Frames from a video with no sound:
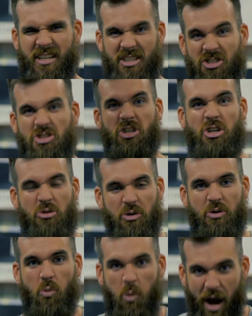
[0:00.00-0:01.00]
a
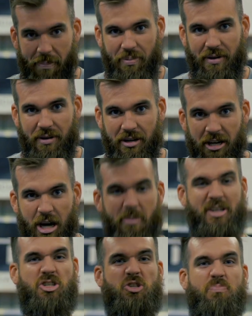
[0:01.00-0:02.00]
secret weapon, a
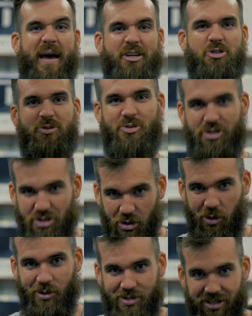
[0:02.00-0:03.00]
bit of special
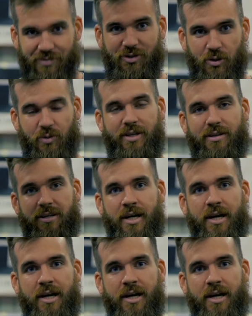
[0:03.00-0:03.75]
sauce, if you will.